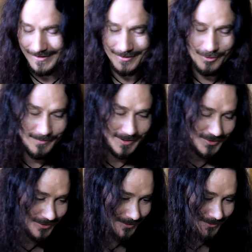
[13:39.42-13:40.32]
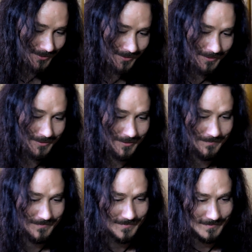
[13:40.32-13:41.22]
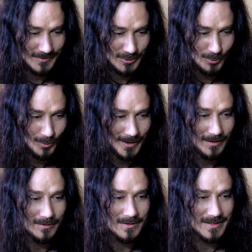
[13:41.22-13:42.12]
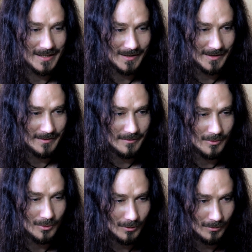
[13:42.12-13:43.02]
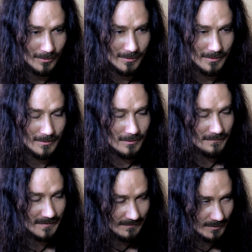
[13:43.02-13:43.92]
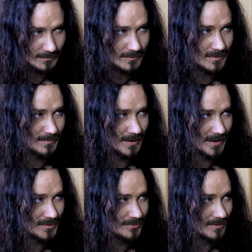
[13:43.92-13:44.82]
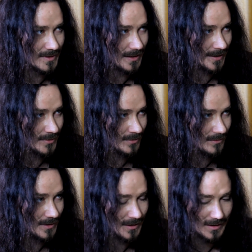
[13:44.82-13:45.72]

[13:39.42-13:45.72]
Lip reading: like you mentioned, truly understanding the core of evolution by natural selection